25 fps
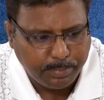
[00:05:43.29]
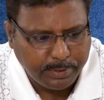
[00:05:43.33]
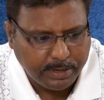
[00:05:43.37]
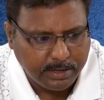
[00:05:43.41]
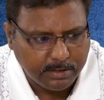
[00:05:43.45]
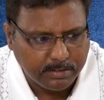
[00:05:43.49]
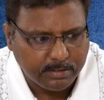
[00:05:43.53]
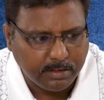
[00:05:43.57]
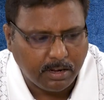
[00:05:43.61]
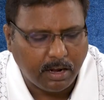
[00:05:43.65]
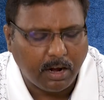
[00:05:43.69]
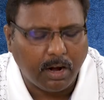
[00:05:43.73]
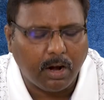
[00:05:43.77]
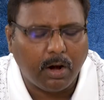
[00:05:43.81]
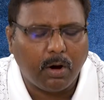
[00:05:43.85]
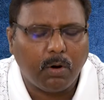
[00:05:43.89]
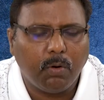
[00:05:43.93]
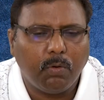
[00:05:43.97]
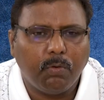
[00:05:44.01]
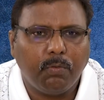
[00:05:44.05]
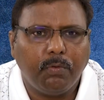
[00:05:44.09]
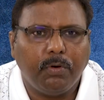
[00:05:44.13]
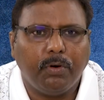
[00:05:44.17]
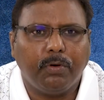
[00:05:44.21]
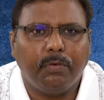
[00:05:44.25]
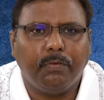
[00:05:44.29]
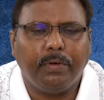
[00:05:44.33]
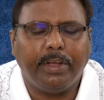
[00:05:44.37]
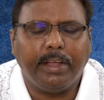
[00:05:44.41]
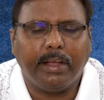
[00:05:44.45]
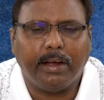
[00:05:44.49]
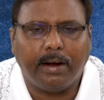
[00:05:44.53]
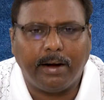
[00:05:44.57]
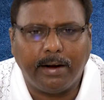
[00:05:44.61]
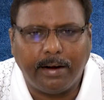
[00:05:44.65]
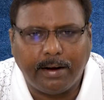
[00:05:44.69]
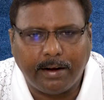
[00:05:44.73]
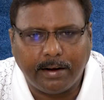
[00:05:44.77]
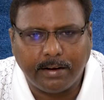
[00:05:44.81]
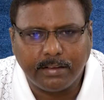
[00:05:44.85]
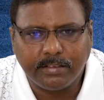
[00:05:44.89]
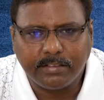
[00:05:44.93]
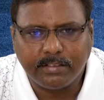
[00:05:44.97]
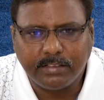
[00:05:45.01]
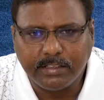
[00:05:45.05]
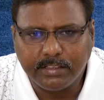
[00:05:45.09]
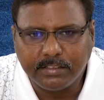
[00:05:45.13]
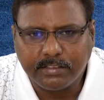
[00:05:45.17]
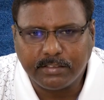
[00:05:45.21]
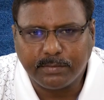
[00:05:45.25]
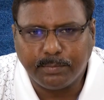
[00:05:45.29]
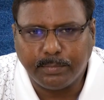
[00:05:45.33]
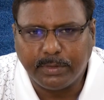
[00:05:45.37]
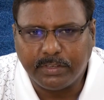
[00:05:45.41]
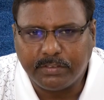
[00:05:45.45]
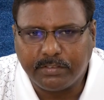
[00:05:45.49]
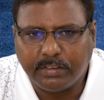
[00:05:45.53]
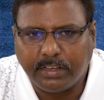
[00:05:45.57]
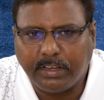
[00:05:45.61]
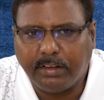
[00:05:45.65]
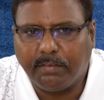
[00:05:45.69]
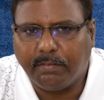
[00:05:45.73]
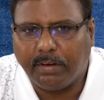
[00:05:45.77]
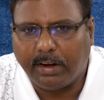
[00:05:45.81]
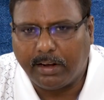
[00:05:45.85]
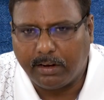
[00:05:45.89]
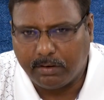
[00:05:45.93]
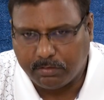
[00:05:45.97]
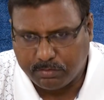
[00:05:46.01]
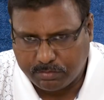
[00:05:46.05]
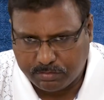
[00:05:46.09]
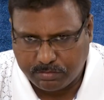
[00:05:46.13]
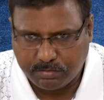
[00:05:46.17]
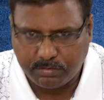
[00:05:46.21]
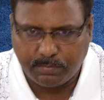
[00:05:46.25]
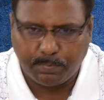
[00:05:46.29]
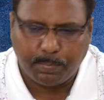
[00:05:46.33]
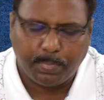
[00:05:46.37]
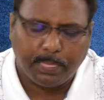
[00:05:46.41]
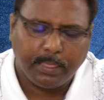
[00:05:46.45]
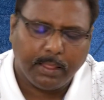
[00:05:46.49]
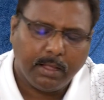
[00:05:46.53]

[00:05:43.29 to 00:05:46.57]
because how do we address these missing values,